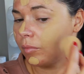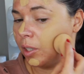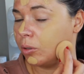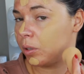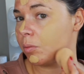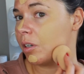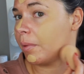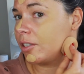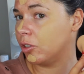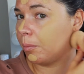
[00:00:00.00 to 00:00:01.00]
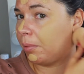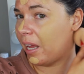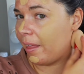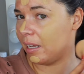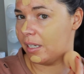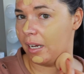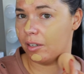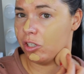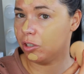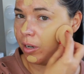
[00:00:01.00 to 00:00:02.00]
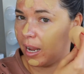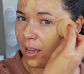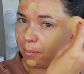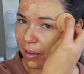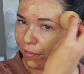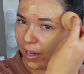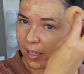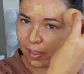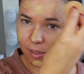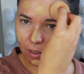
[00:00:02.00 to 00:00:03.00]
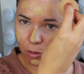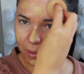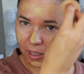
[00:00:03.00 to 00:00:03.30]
You always want to make sure to blend that down to your neck. My face is a little